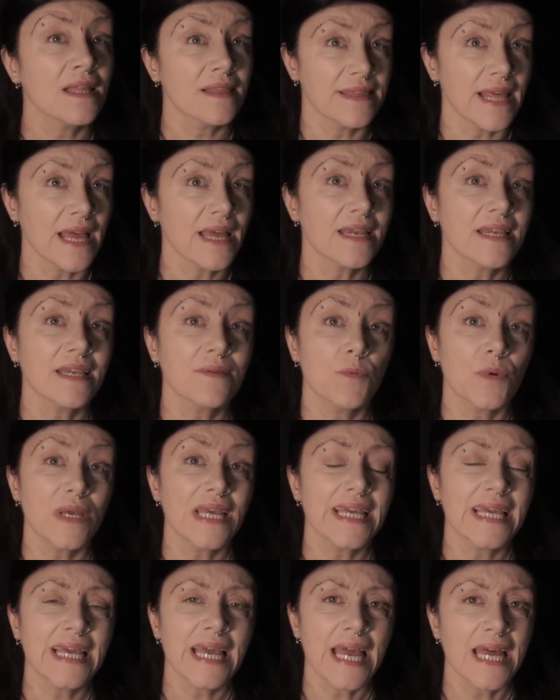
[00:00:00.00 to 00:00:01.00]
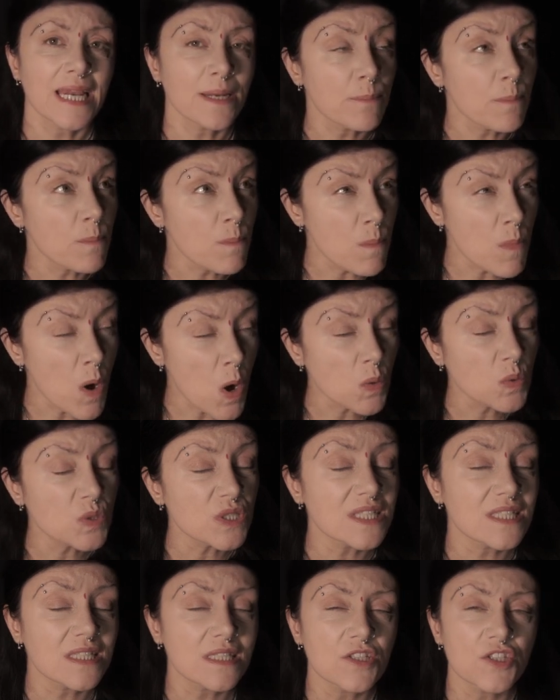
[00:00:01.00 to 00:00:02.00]
then we can
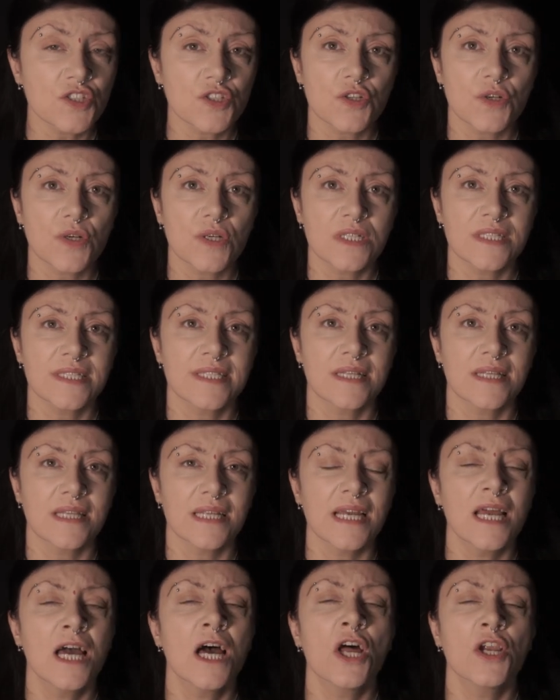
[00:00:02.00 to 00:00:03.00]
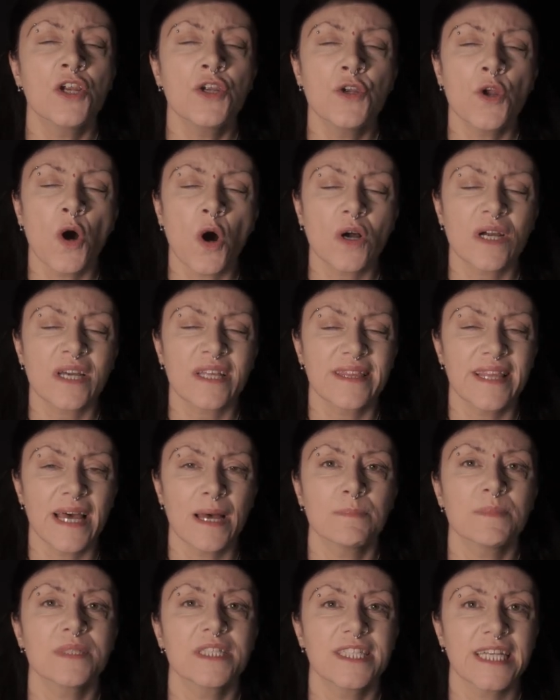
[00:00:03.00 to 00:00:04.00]
most certainly knock
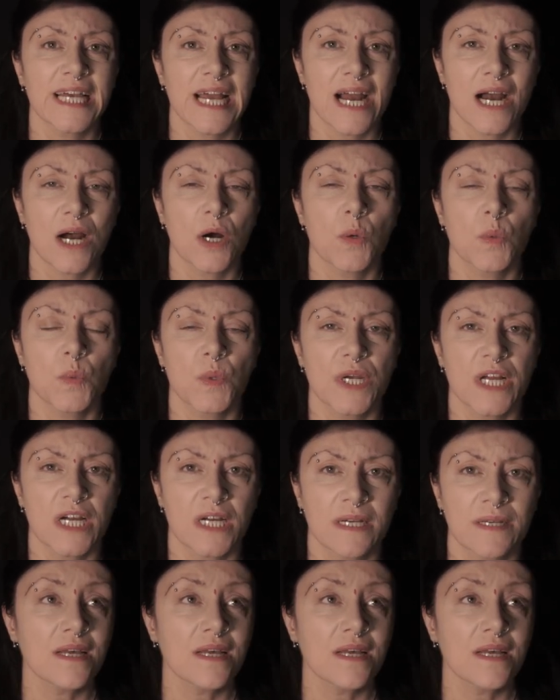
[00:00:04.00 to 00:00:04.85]
them down.